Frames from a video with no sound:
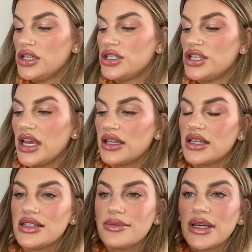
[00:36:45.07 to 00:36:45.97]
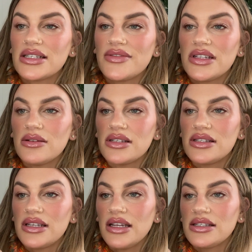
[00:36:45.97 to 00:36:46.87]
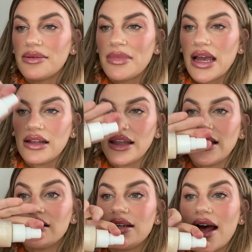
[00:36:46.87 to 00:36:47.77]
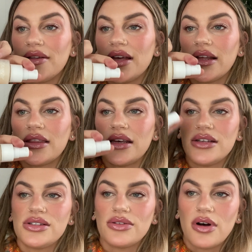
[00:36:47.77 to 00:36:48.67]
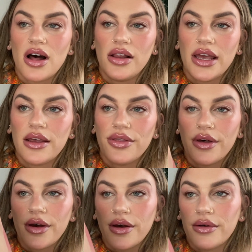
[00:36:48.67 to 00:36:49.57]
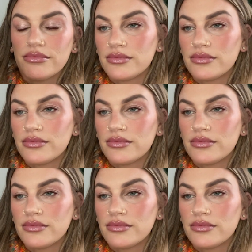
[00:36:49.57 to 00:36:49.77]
Shake this because if it sits, mine lays down like this, so all like the,